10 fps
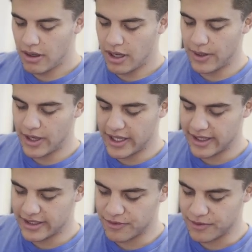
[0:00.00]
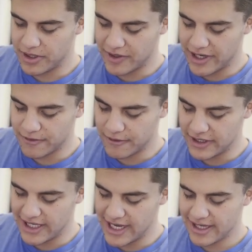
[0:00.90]
And I like to rearrange for
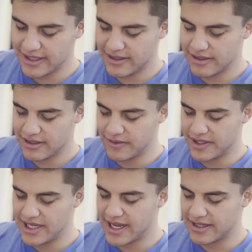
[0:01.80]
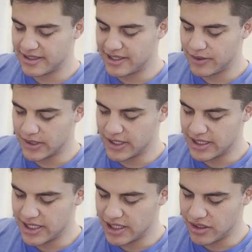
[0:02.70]
dx. So dx is equal to
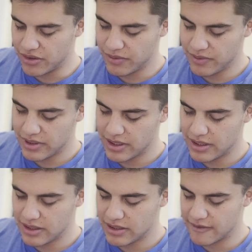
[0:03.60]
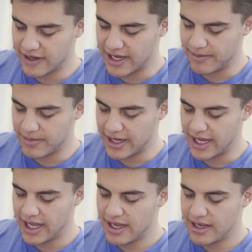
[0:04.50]
du divided
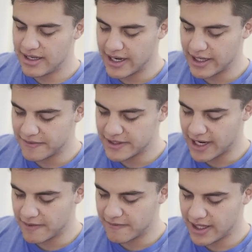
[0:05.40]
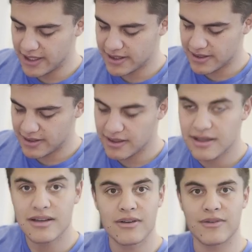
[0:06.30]
by negative sine of x,
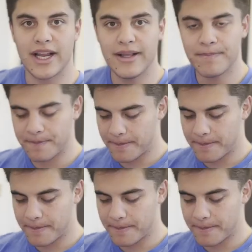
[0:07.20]
right?